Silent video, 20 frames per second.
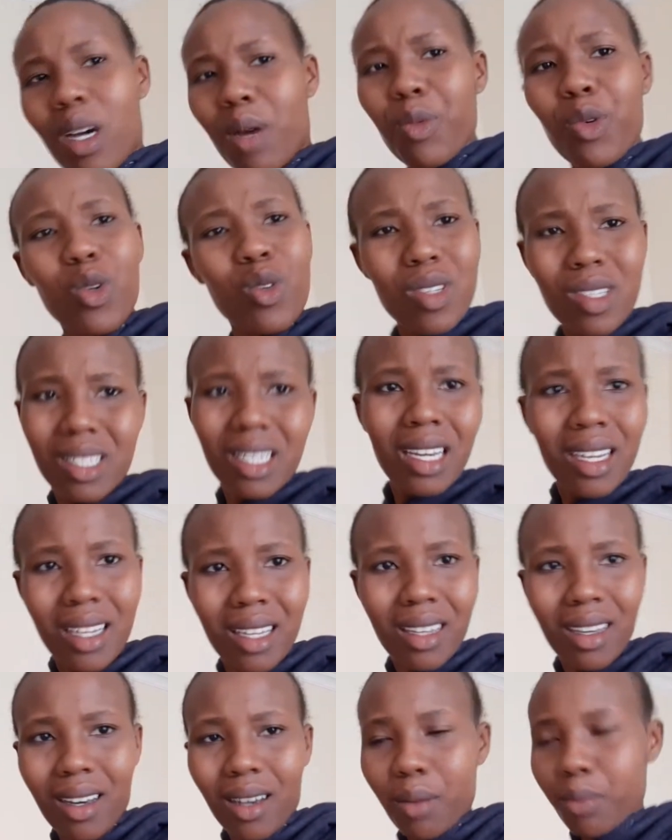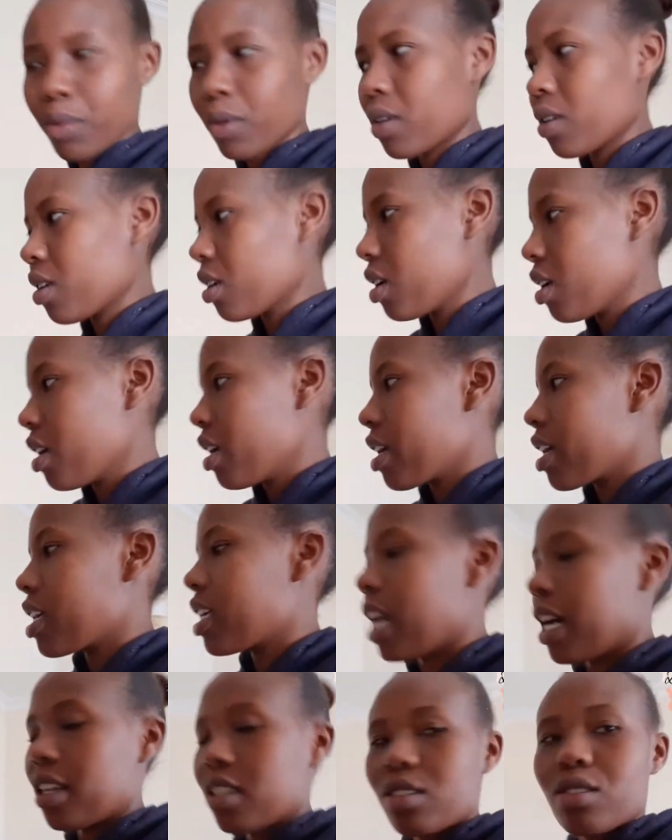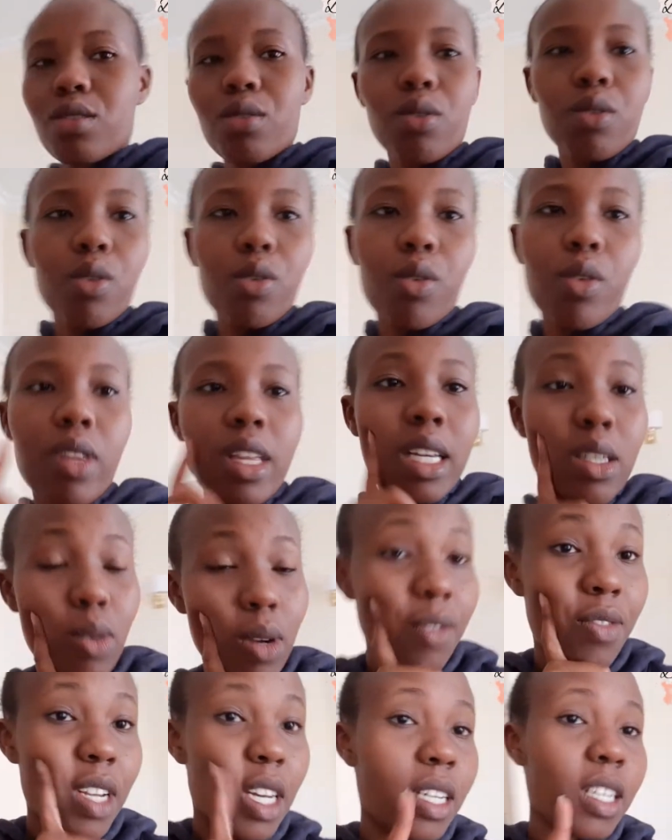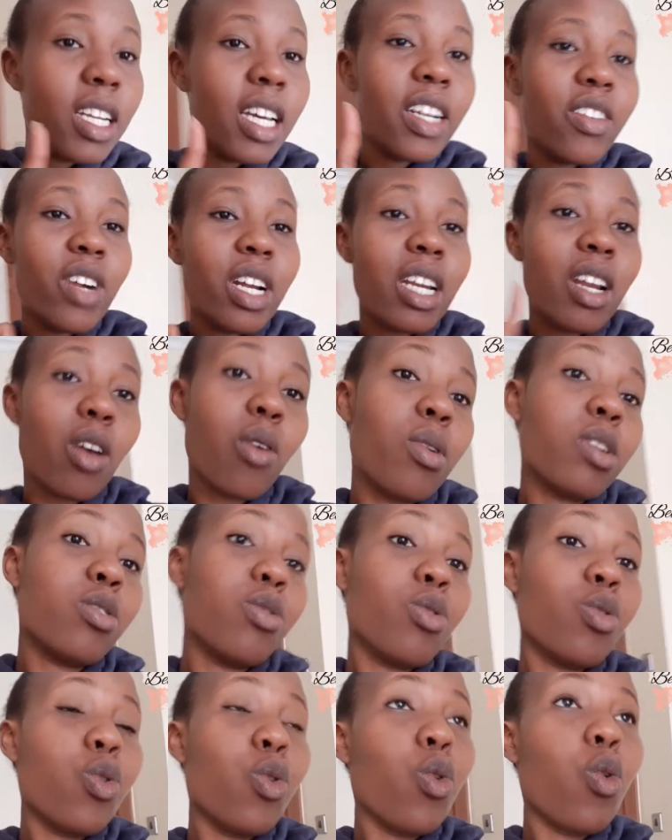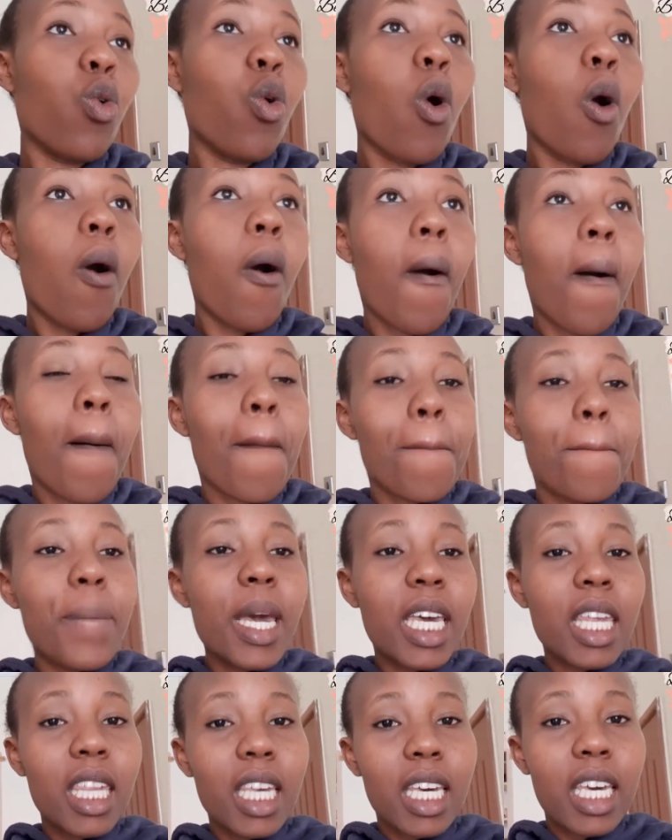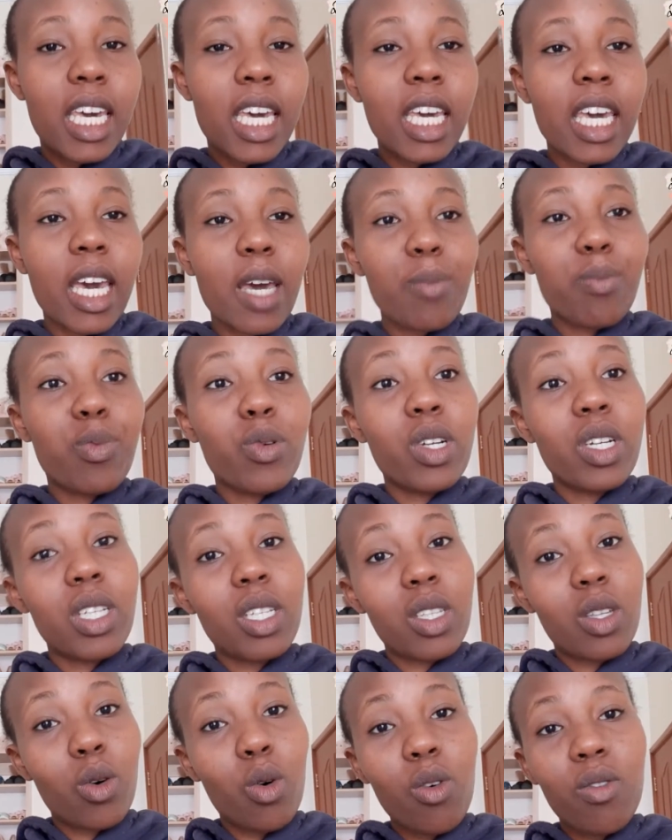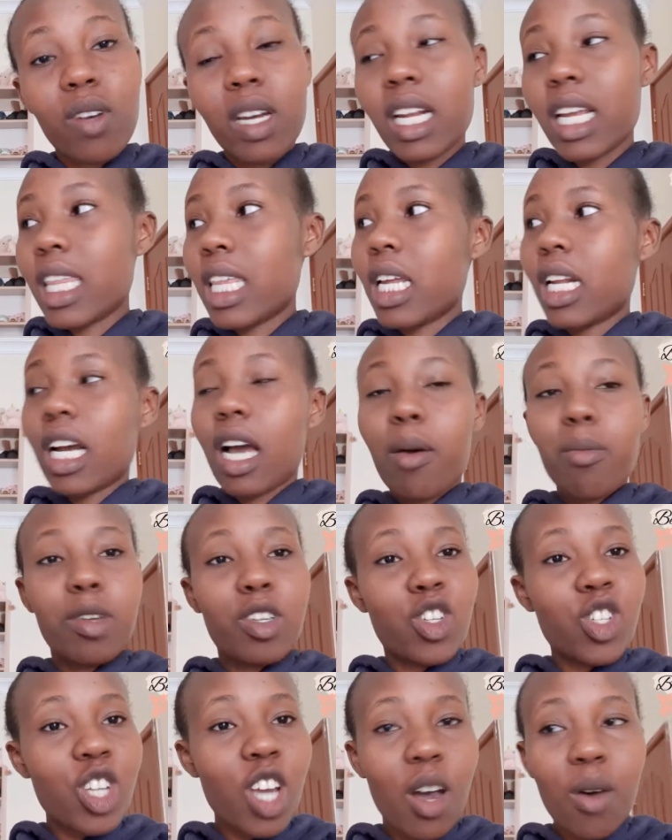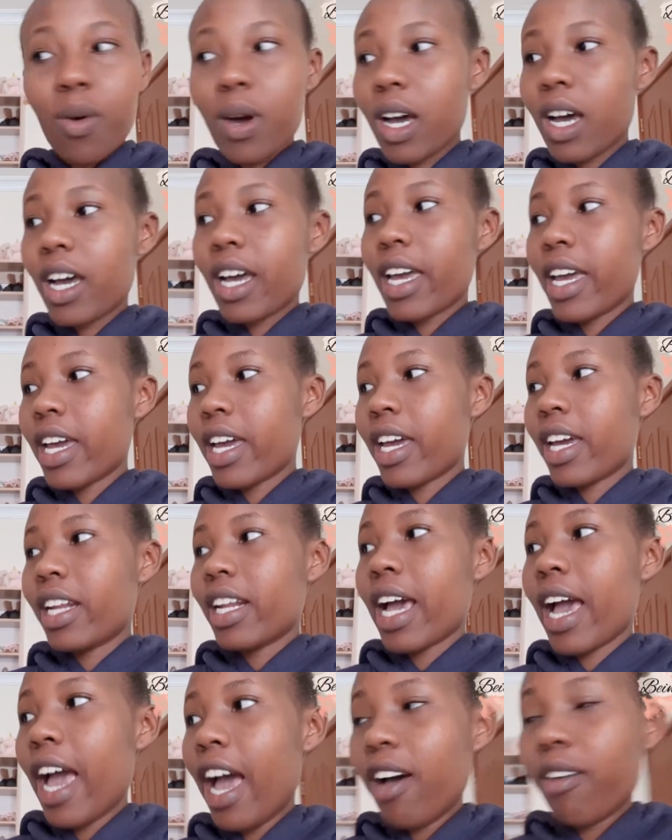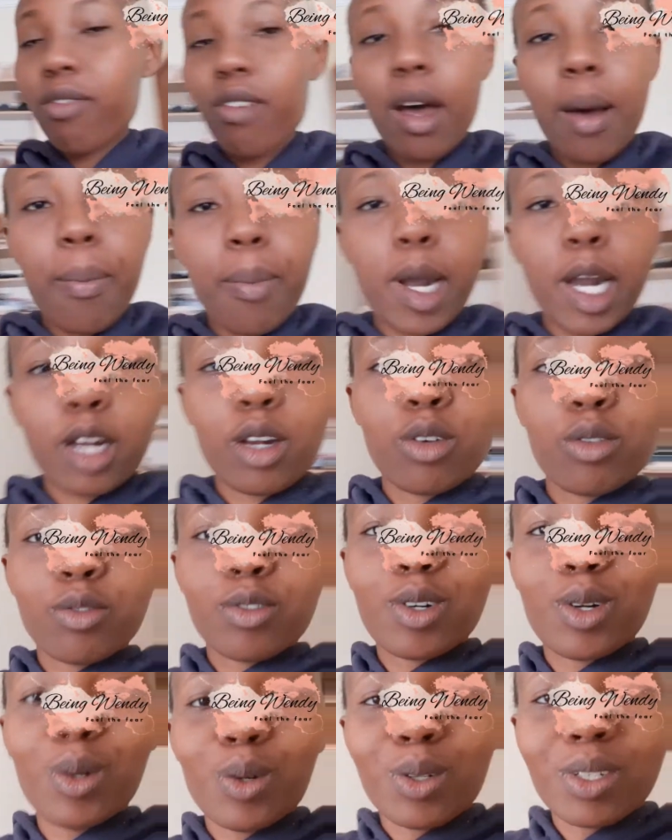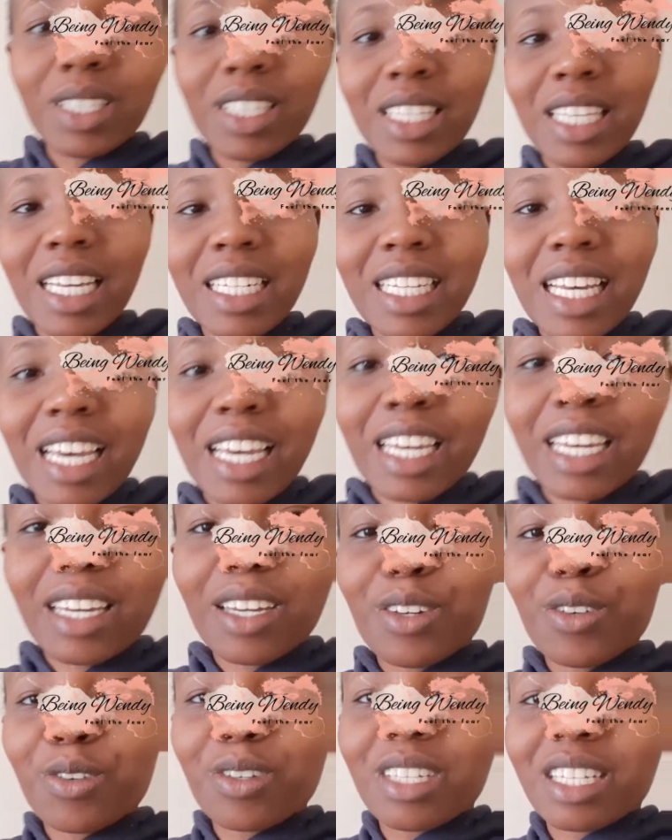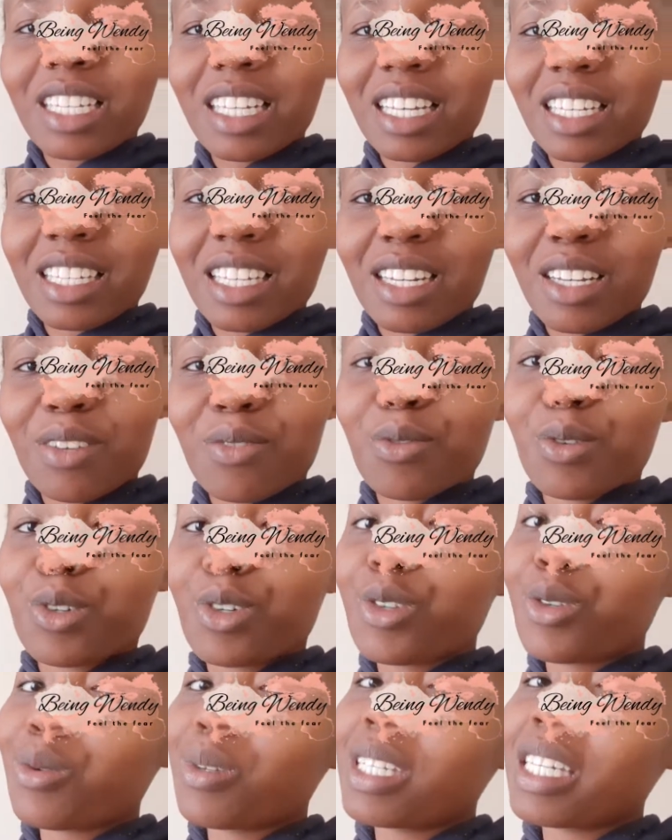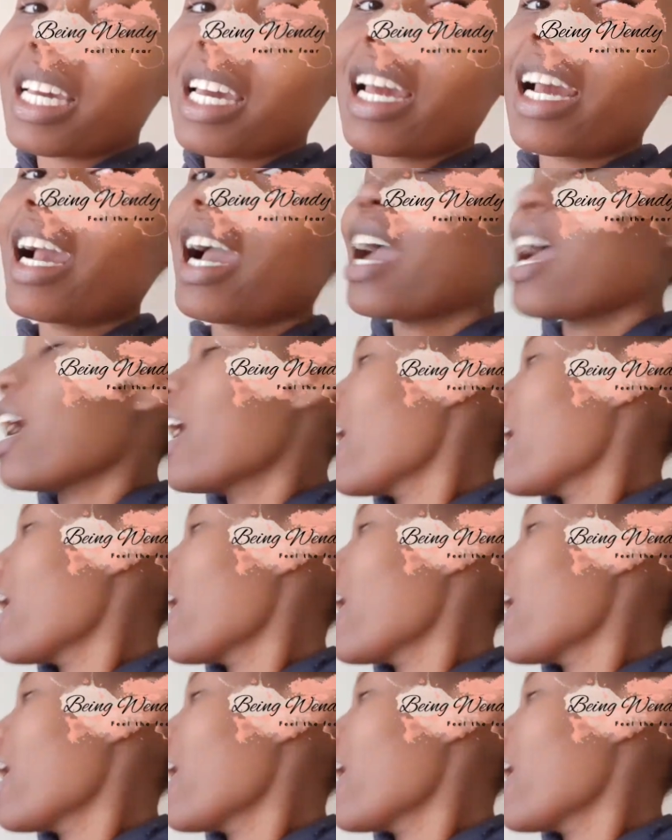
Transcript: I'm always tidying up. Yeah, so that's what I've done, and right now I want to go bake the cake and put it in the oven and then come and shower. And I have a pile of clothes that I used yesterday for shooting.